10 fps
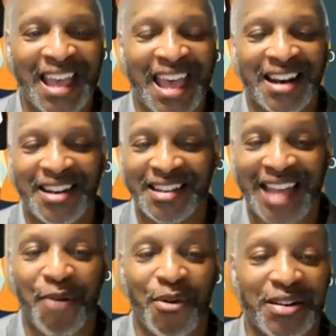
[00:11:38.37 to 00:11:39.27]
And look,
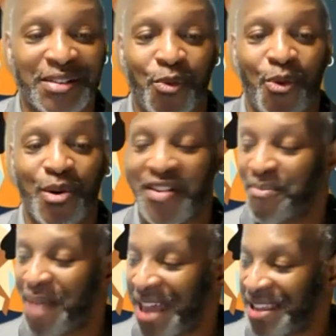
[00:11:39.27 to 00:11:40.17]
I want to warn
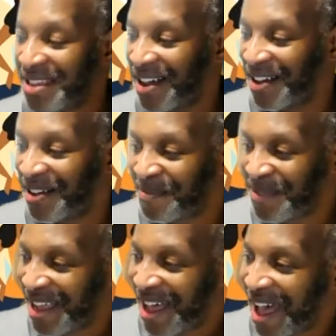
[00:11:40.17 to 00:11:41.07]
everybody, I'm
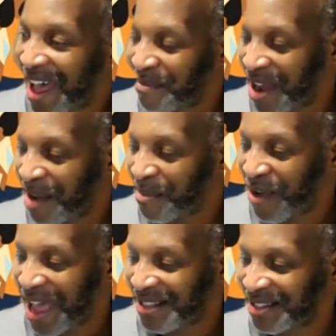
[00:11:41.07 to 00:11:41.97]

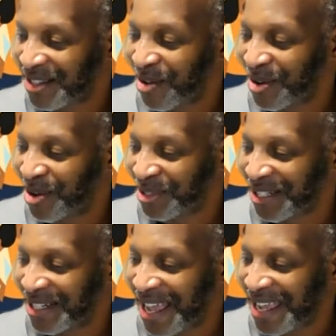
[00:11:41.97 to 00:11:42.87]
riding solo
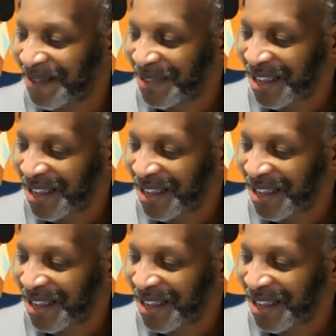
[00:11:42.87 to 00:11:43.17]
today.